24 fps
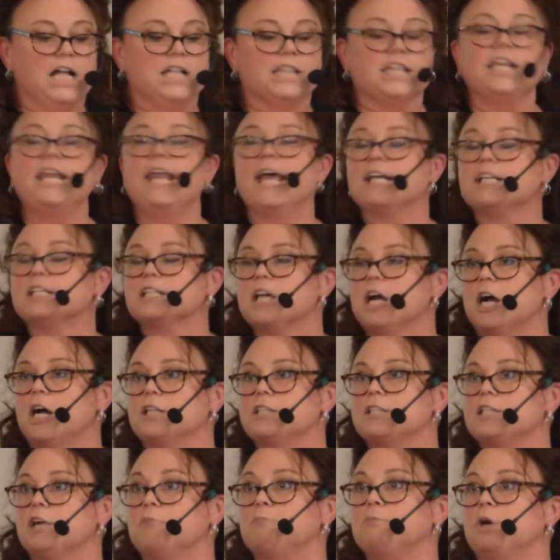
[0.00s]
The next
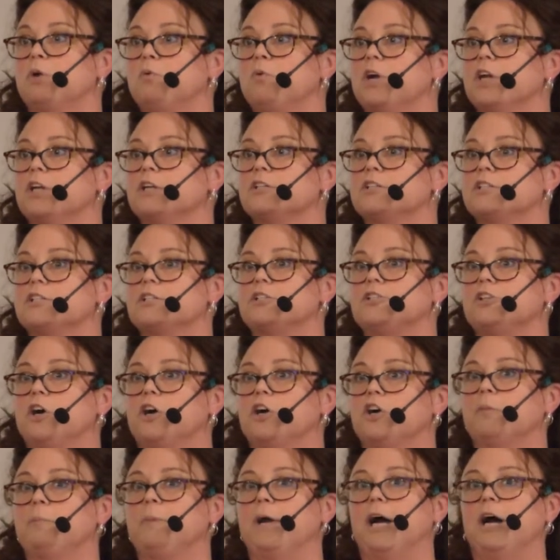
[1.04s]
concept I want us to
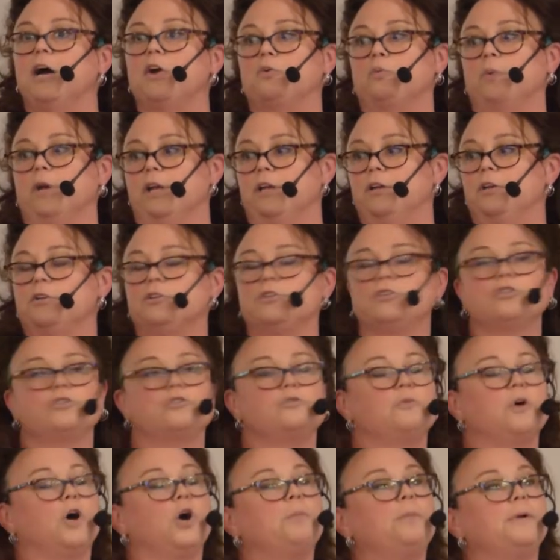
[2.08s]
talk about, we
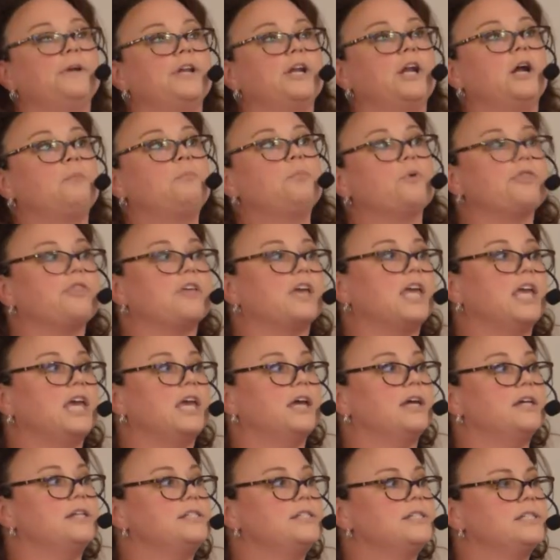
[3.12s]
open it up with the
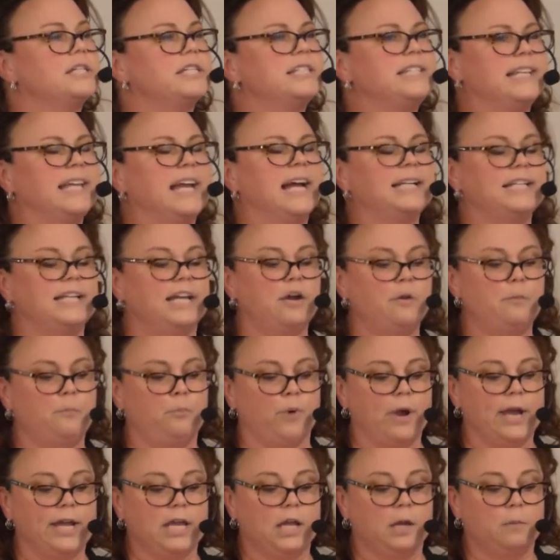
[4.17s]
kids, is the idea of
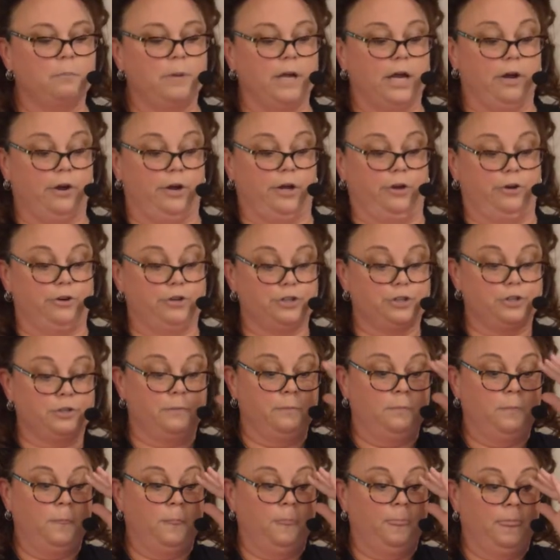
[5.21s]
breaking barriers.
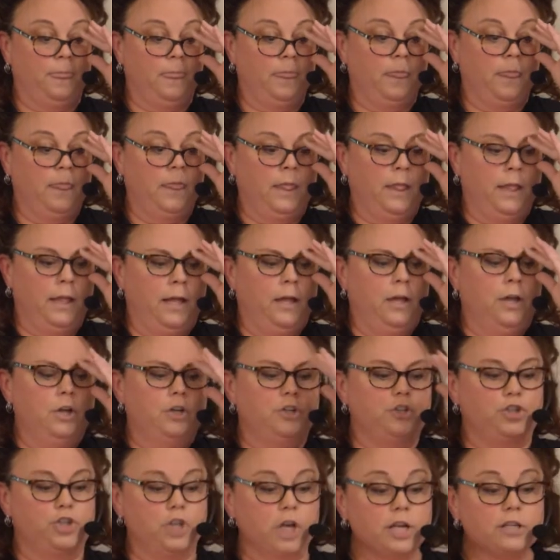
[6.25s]

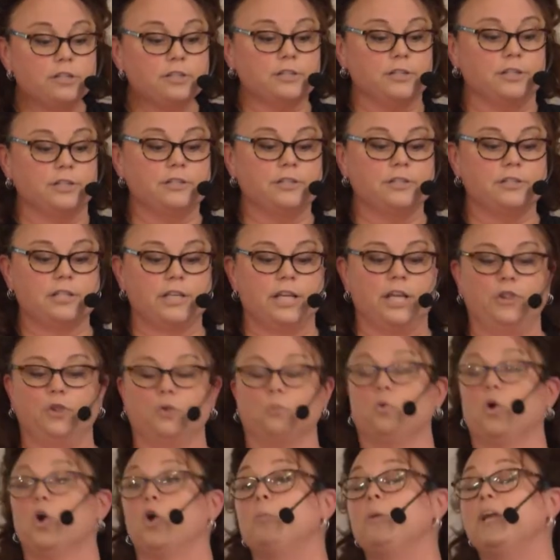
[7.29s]
Justice in the
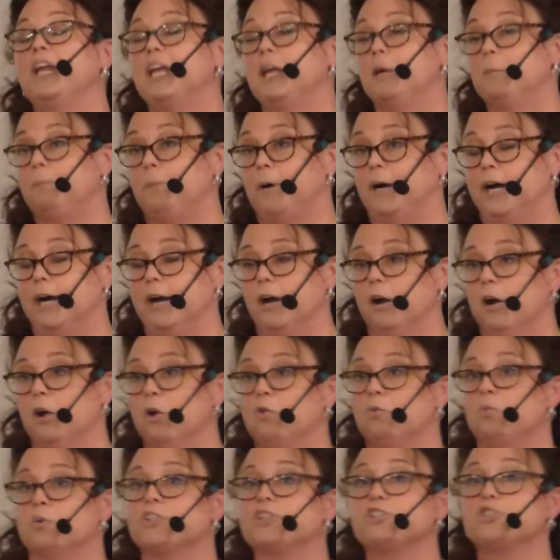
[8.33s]
Roman
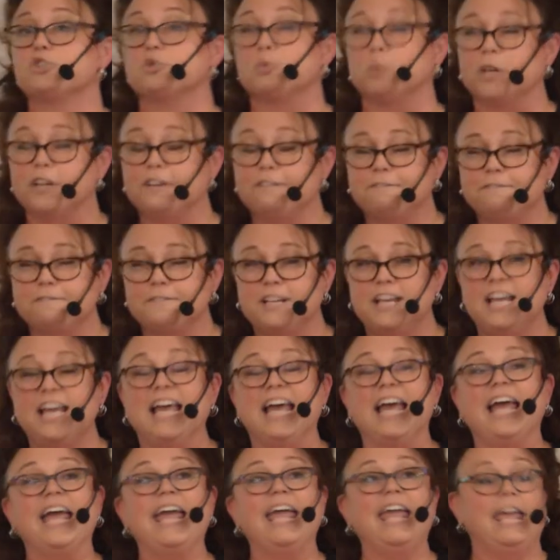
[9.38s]
Empire was swift
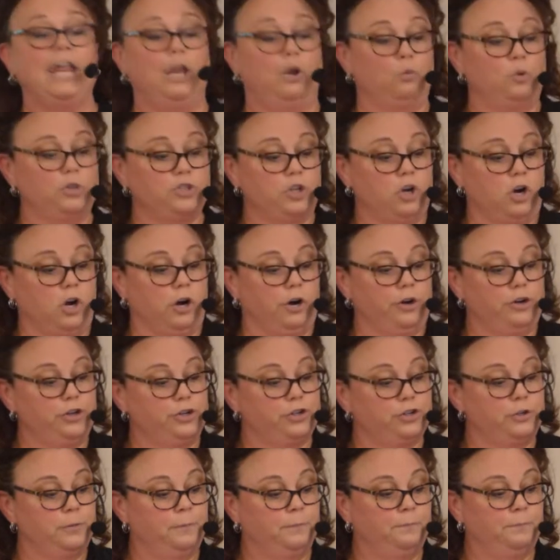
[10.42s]
and it was
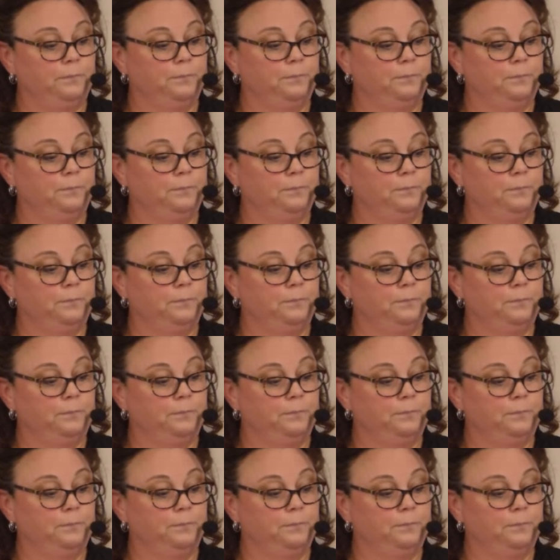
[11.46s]
harsh.